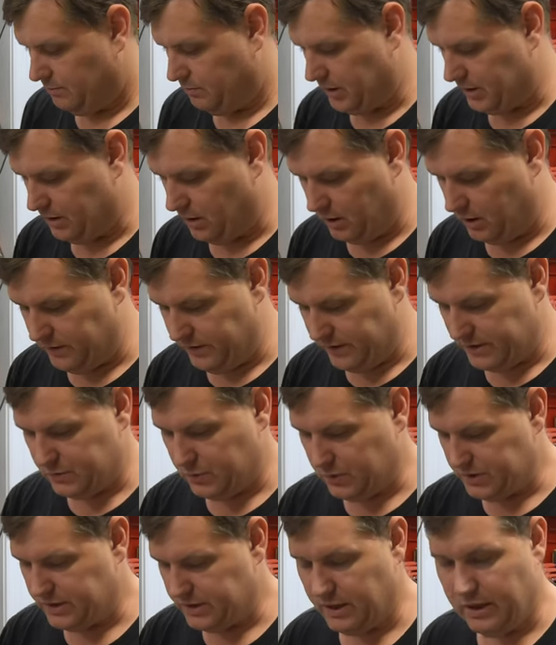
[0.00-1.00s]
but all of this
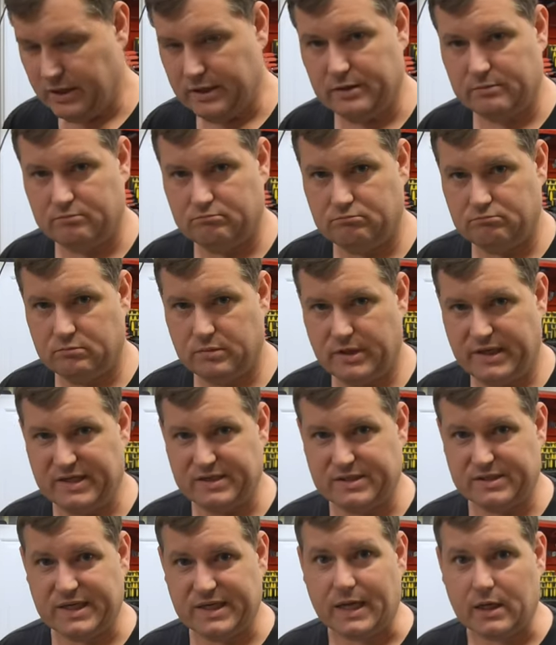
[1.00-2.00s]
was done
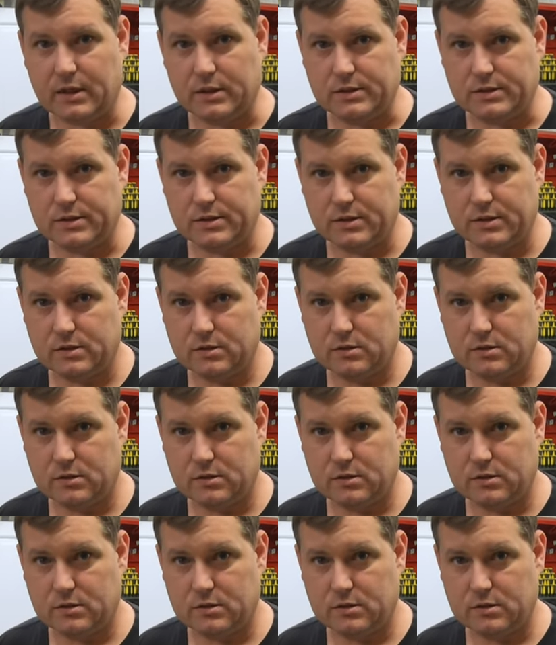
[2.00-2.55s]
in seconds.